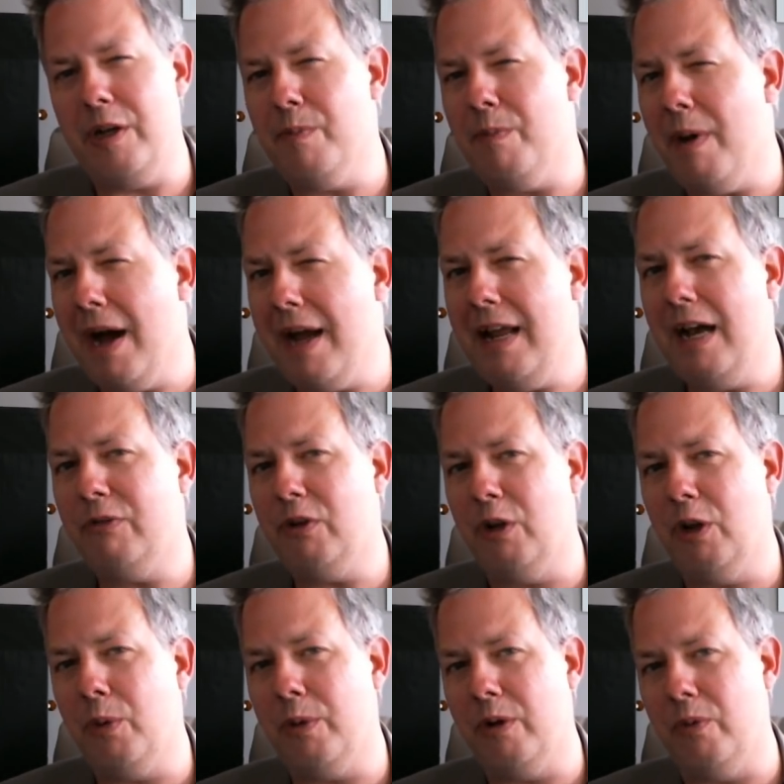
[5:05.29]
might have to
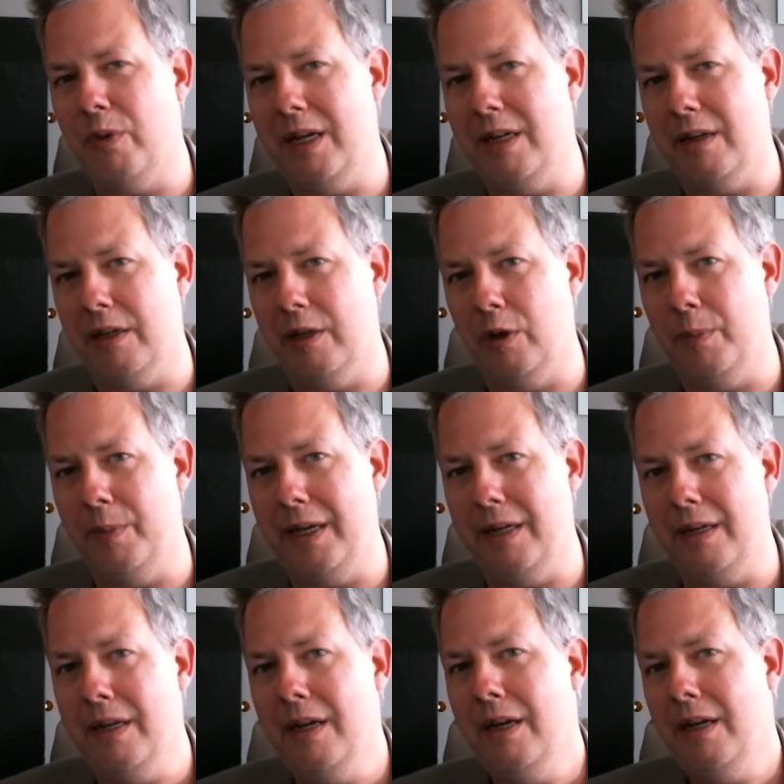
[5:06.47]
lower the rent a little
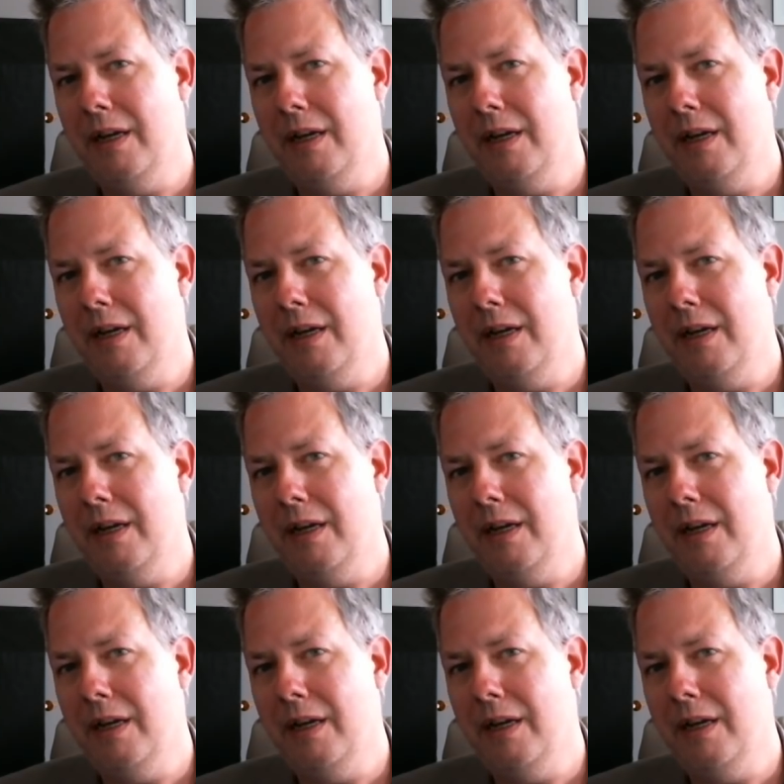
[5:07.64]
bit